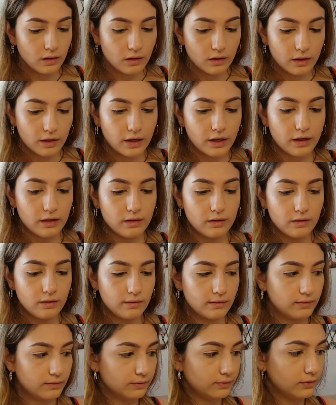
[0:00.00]
Okay,
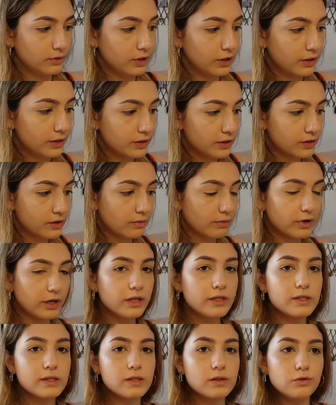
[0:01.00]
so I'm gonna
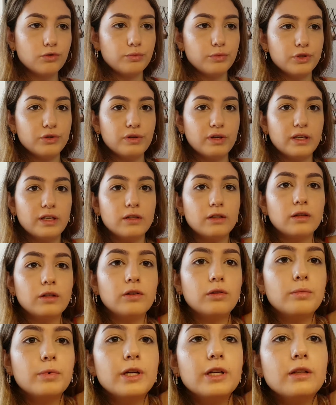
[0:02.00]
zoom you in a little
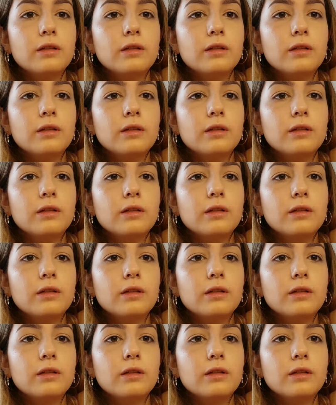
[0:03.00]
bit